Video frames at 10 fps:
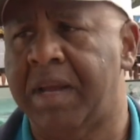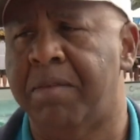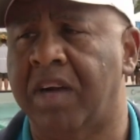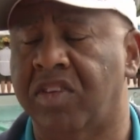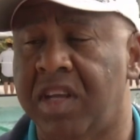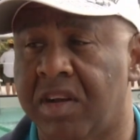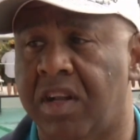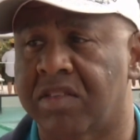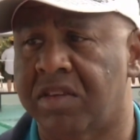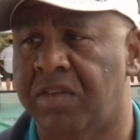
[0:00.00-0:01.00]
in Martinique
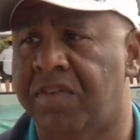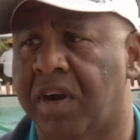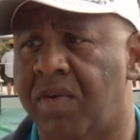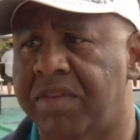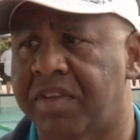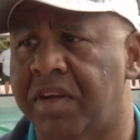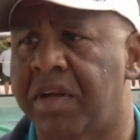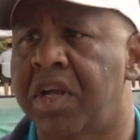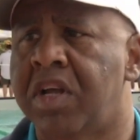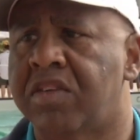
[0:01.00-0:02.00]
also for Carifta.
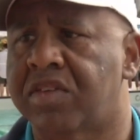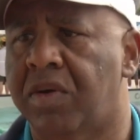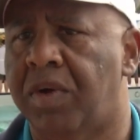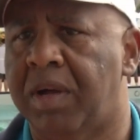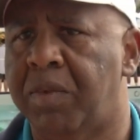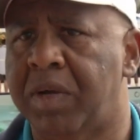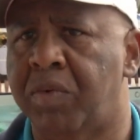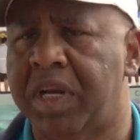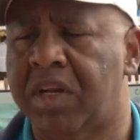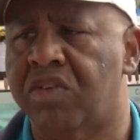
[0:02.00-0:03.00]
So um, we're
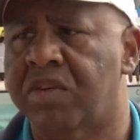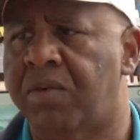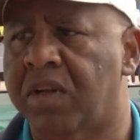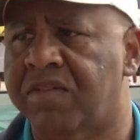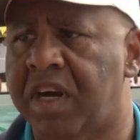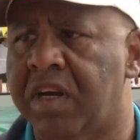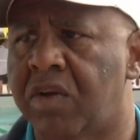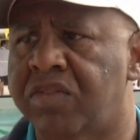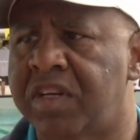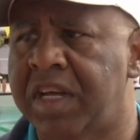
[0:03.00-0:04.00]
reading those reports very
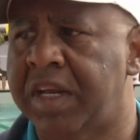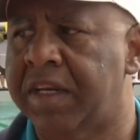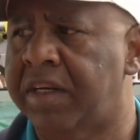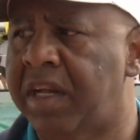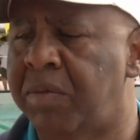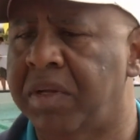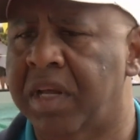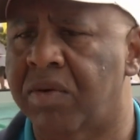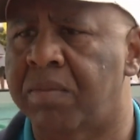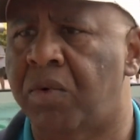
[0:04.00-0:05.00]
closely. At the end of the day, we'll
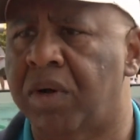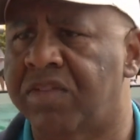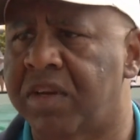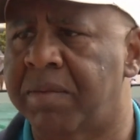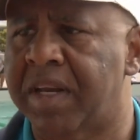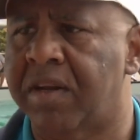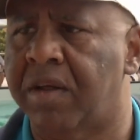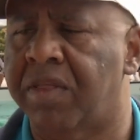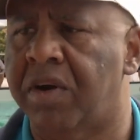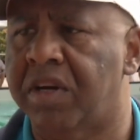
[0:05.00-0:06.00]
get the reports from the medical
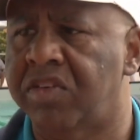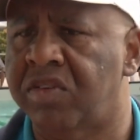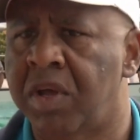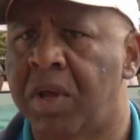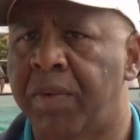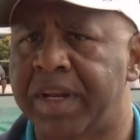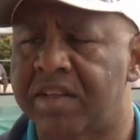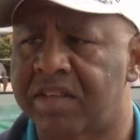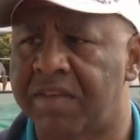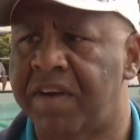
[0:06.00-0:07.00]
authorities, but
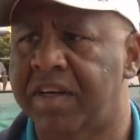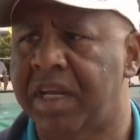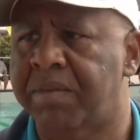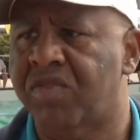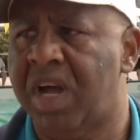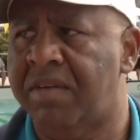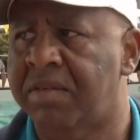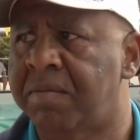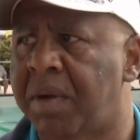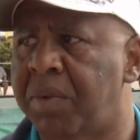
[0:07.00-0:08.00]
it's safe for our team to
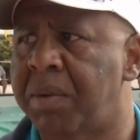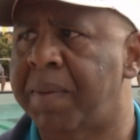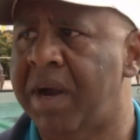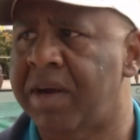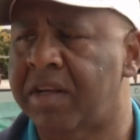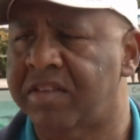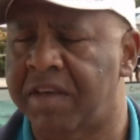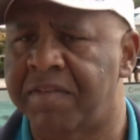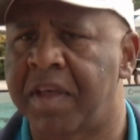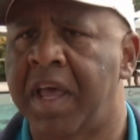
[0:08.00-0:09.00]
travel. But be preparing as
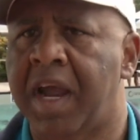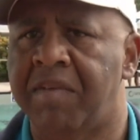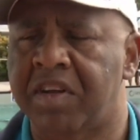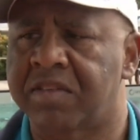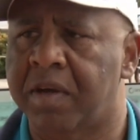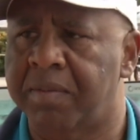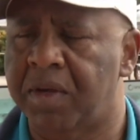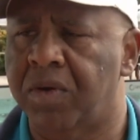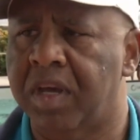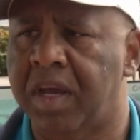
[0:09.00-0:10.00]
if everything's going to be
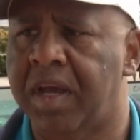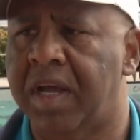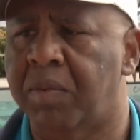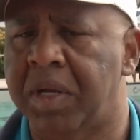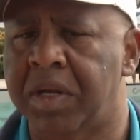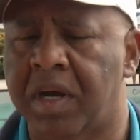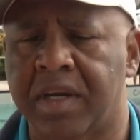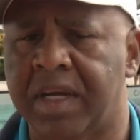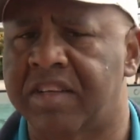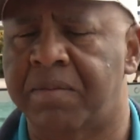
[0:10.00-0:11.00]
okay, and we're not
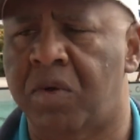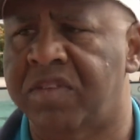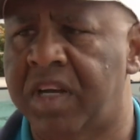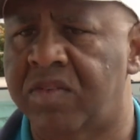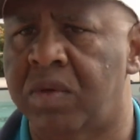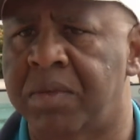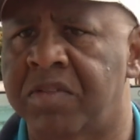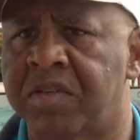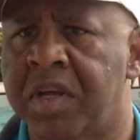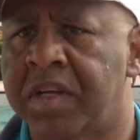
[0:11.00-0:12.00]
going to expose our swimmers
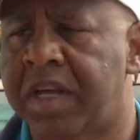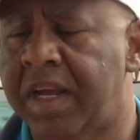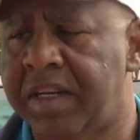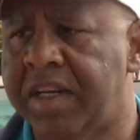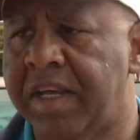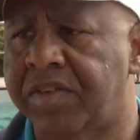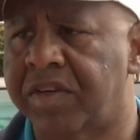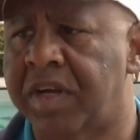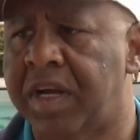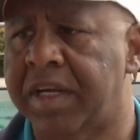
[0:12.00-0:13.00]
to any danger.
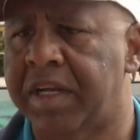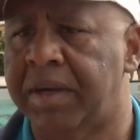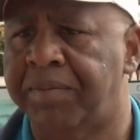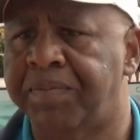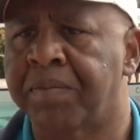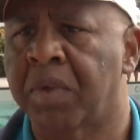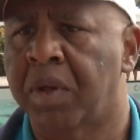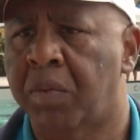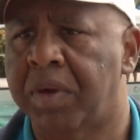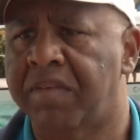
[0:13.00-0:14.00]
And um,
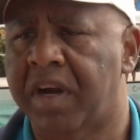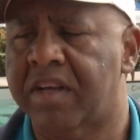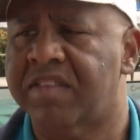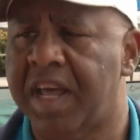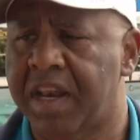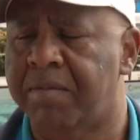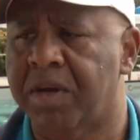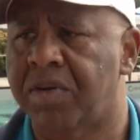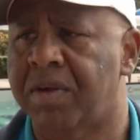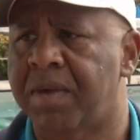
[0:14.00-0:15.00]
we're very excited
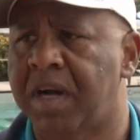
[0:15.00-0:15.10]
about going to